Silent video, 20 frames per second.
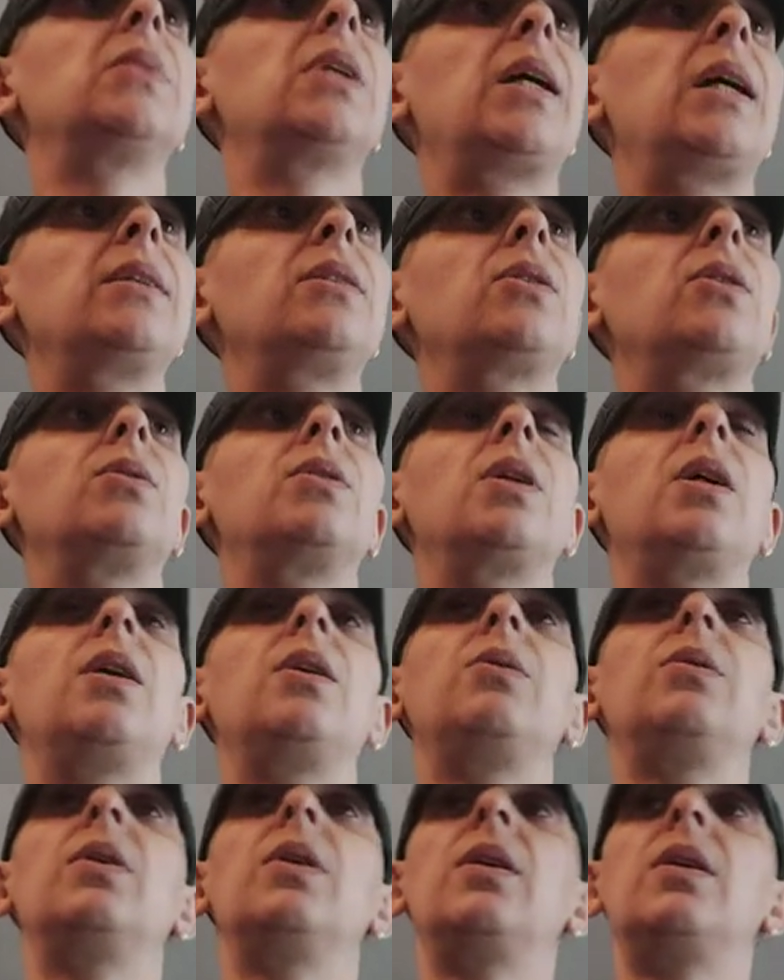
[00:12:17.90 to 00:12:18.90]
I don't
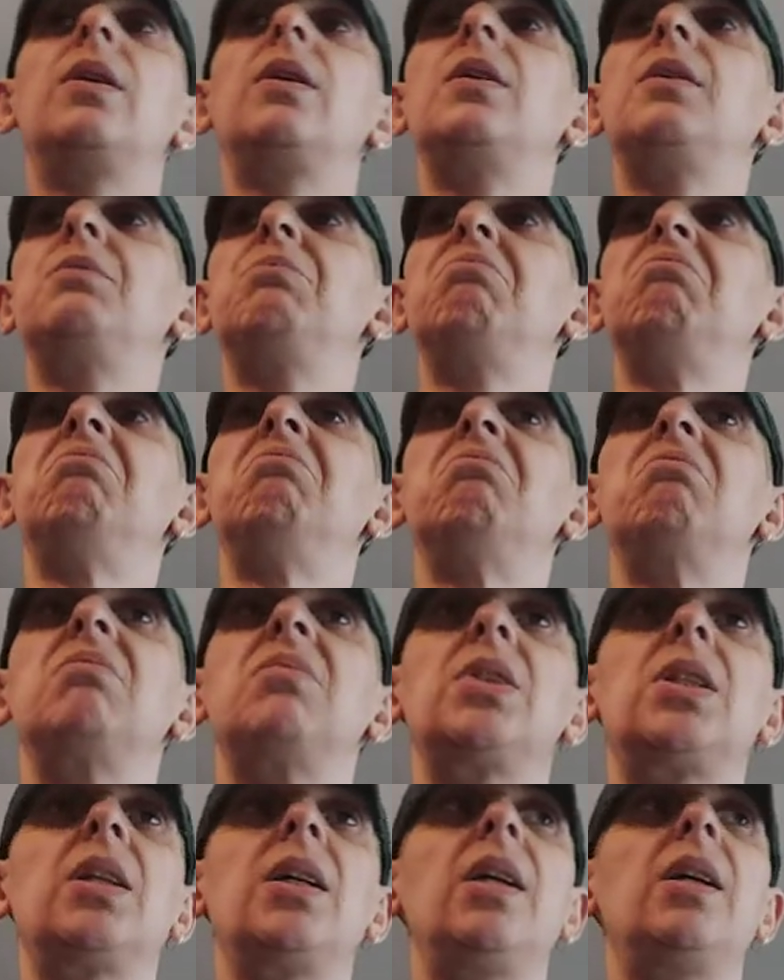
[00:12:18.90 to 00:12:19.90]
know, um,
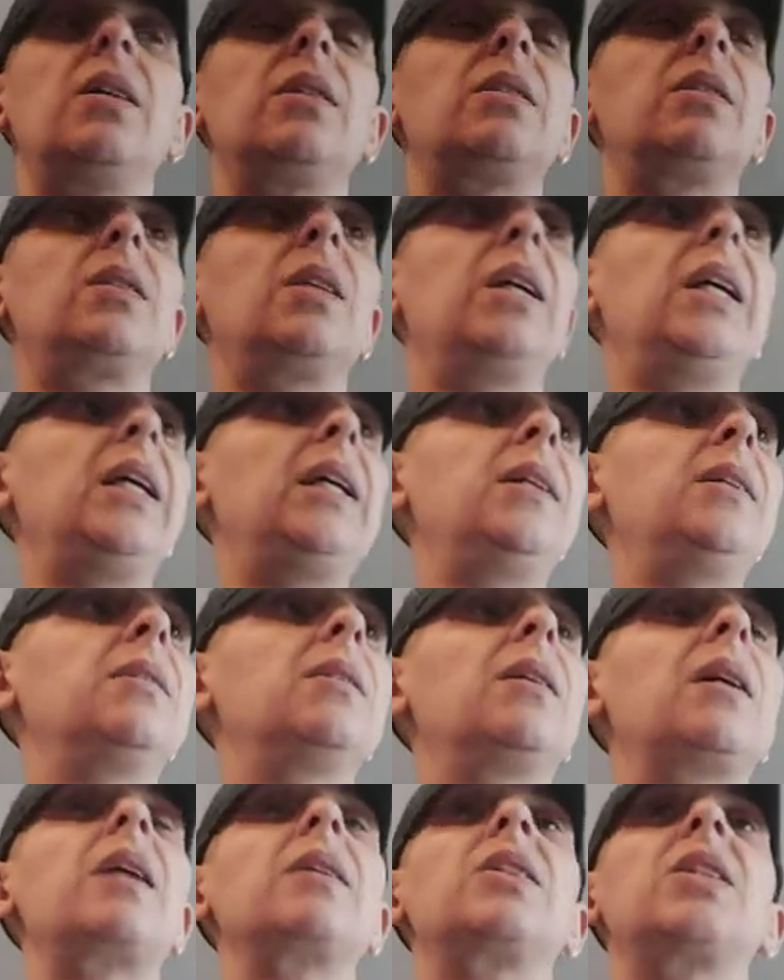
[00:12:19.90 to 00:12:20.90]
the, the,
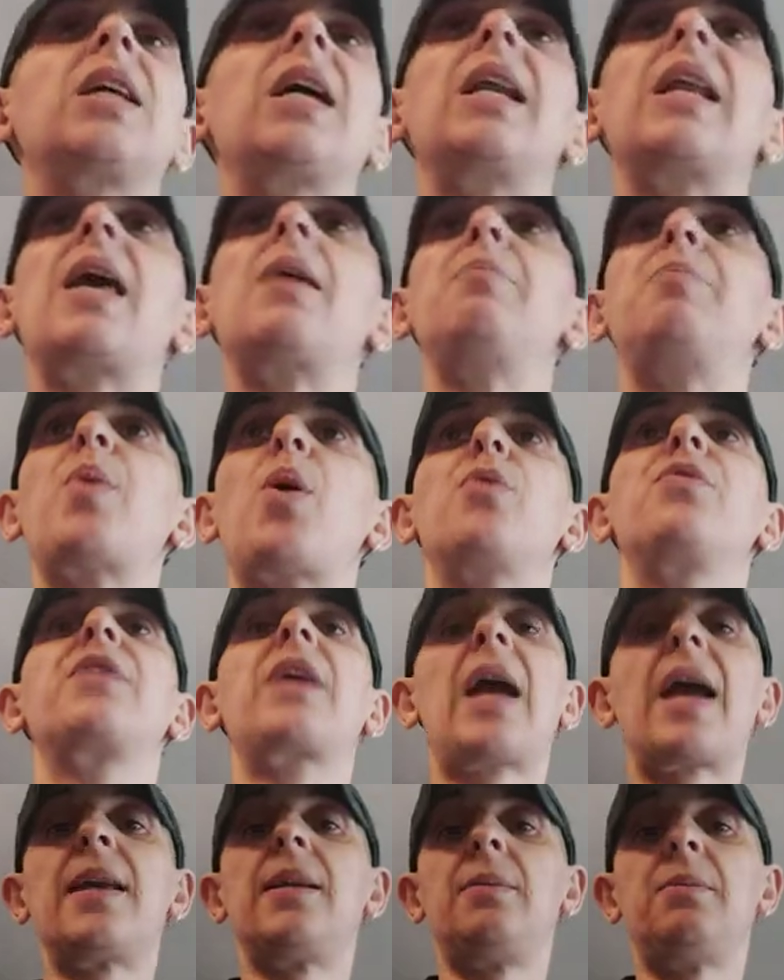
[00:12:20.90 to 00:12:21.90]
see, I like both
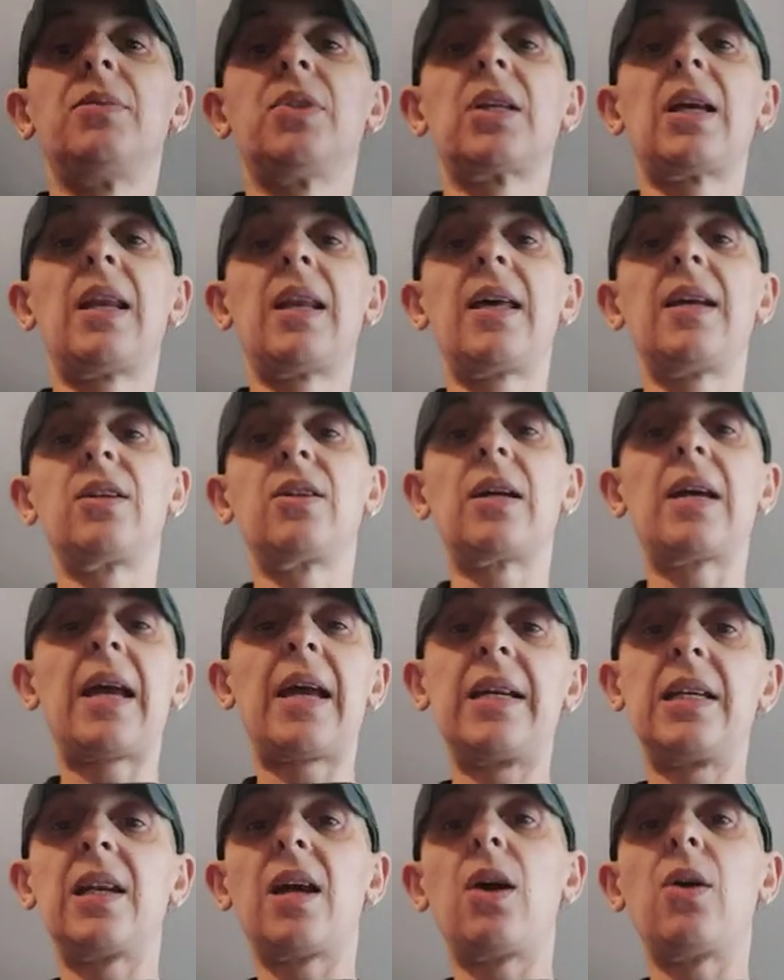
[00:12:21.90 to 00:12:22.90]
games. I like
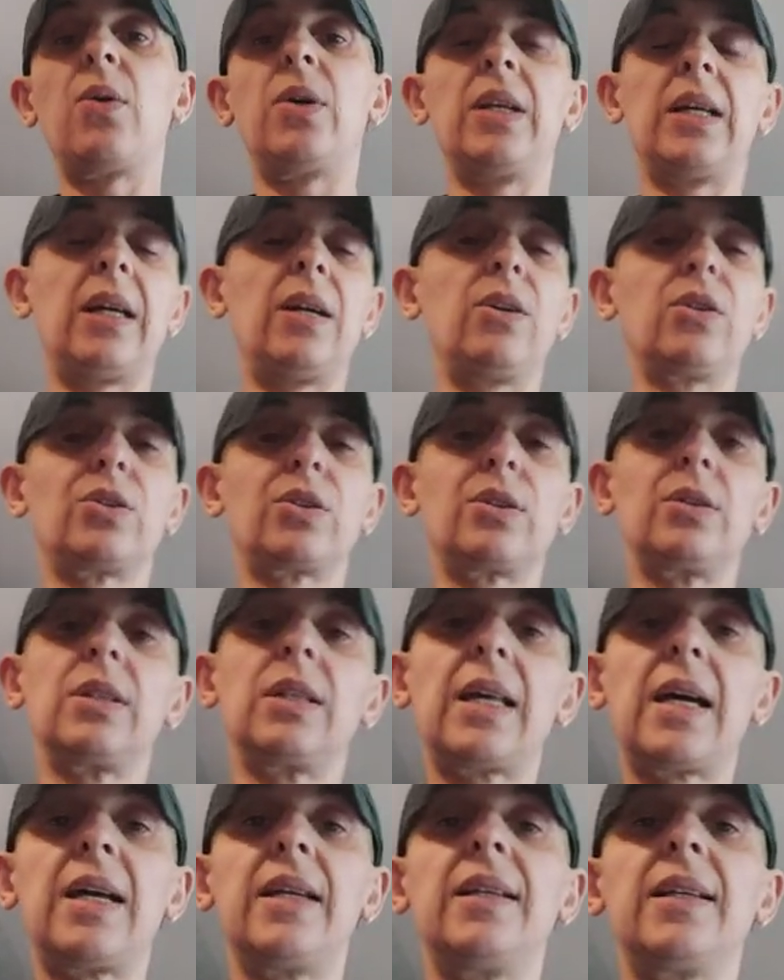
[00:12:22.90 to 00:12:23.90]
Halo and I also
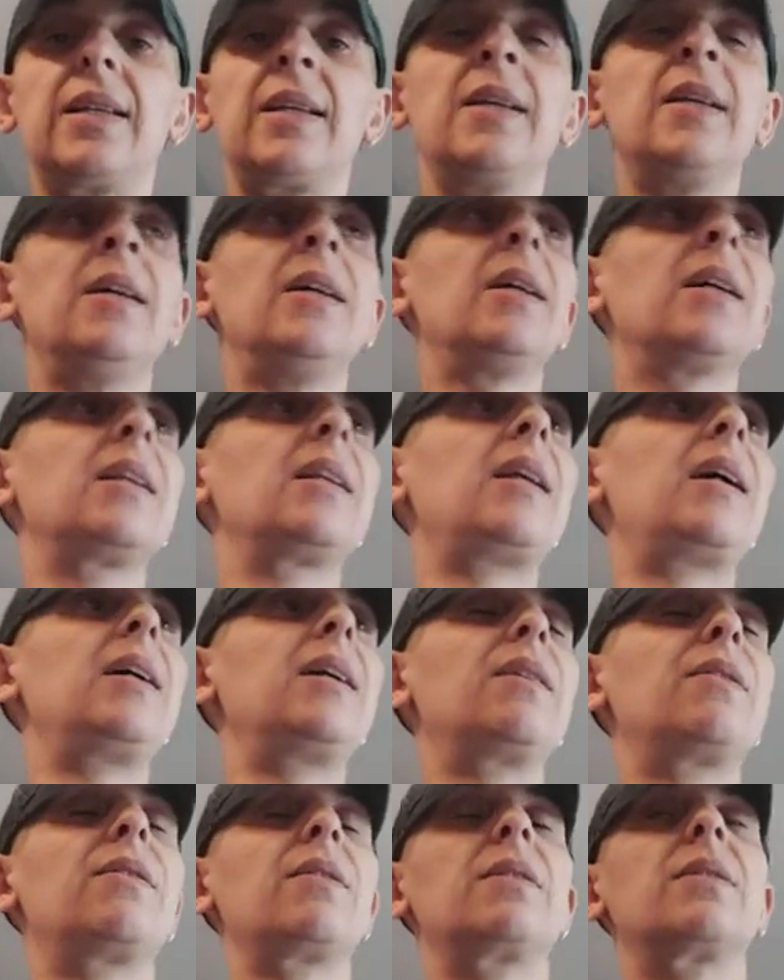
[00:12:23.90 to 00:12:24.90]
like,
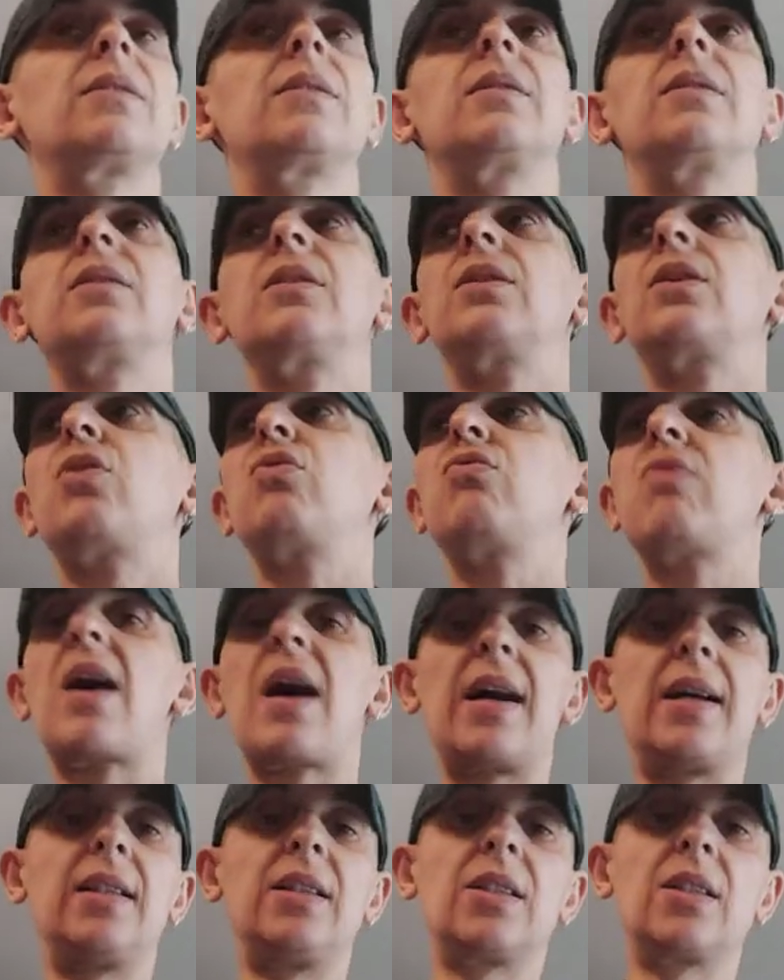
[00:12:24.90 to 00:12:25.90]
like
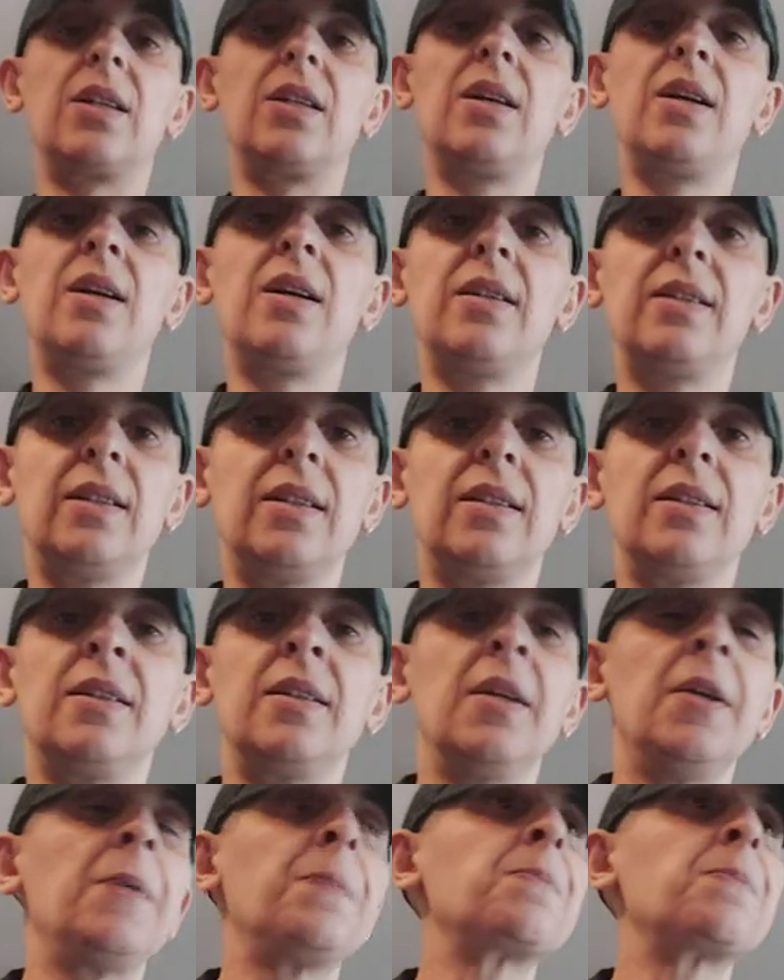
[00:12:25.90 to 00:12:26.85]
Horizon and